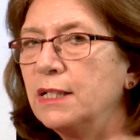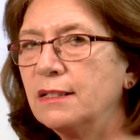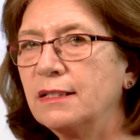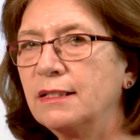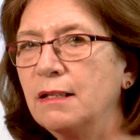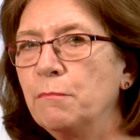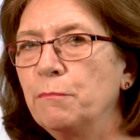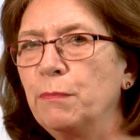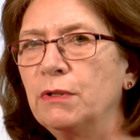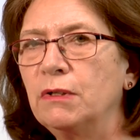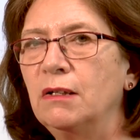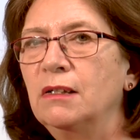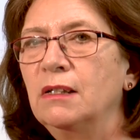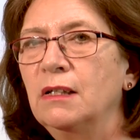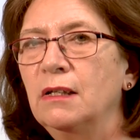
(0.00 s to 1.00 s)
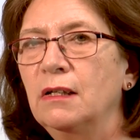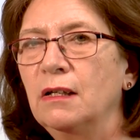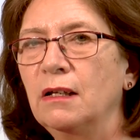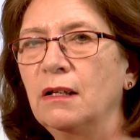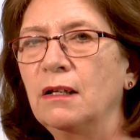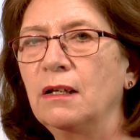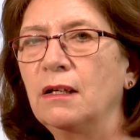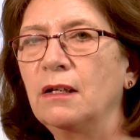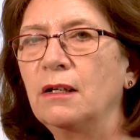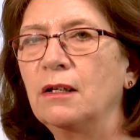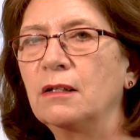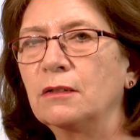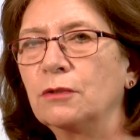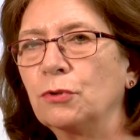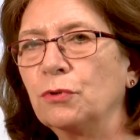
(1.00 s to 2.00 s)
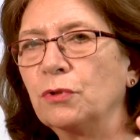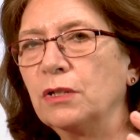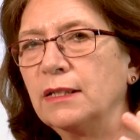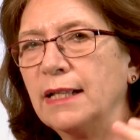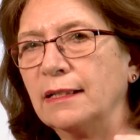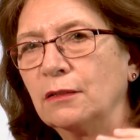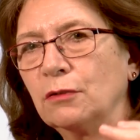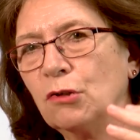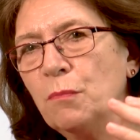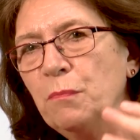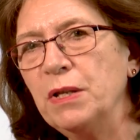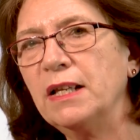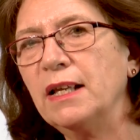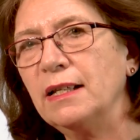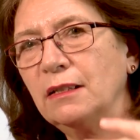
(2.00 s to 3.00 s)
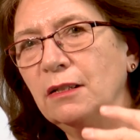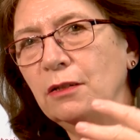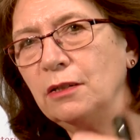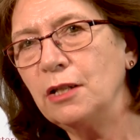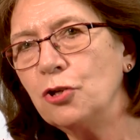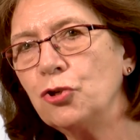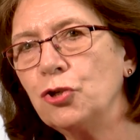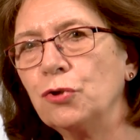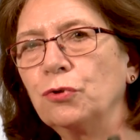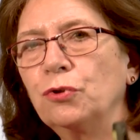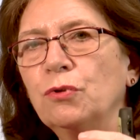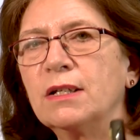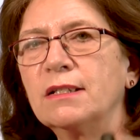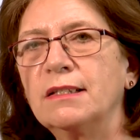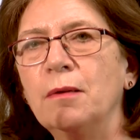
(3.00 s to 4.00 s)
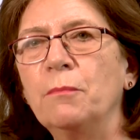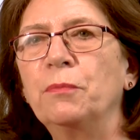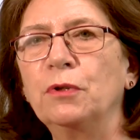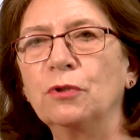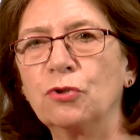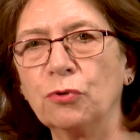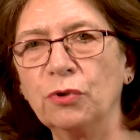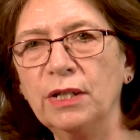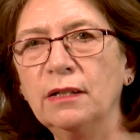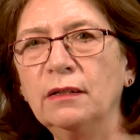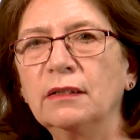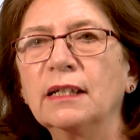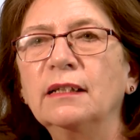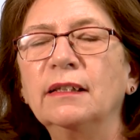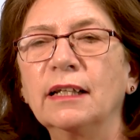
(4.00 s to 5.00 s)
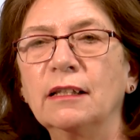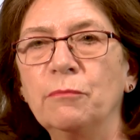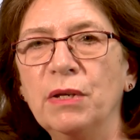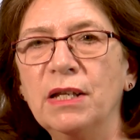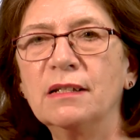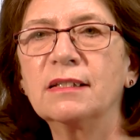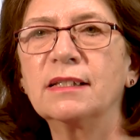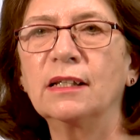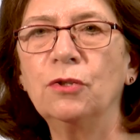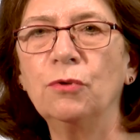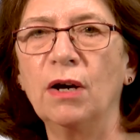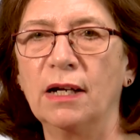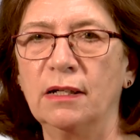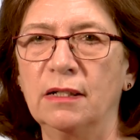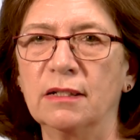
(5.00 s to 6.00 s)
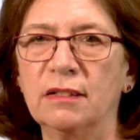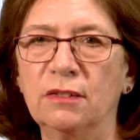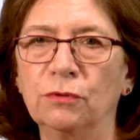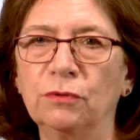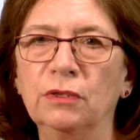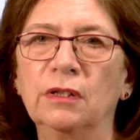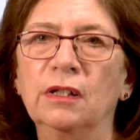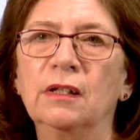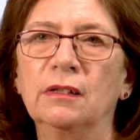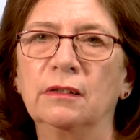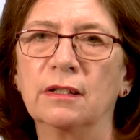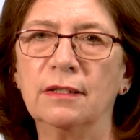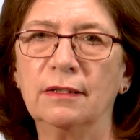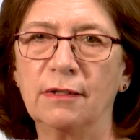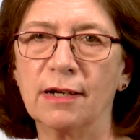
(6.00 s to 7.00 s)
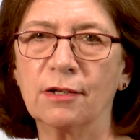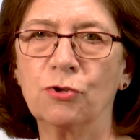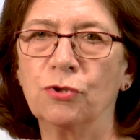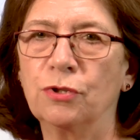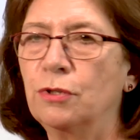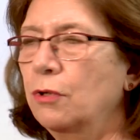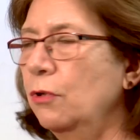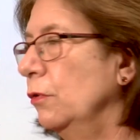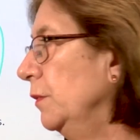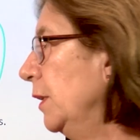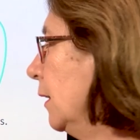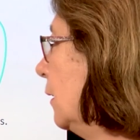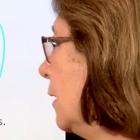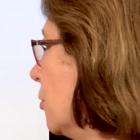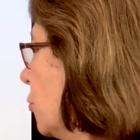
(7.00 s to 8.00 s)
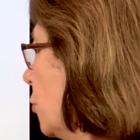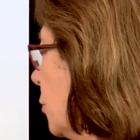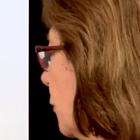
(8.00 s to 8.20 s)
simple to that complicated tissue to a simple drawing, then that means that you understood the structure of that tissue.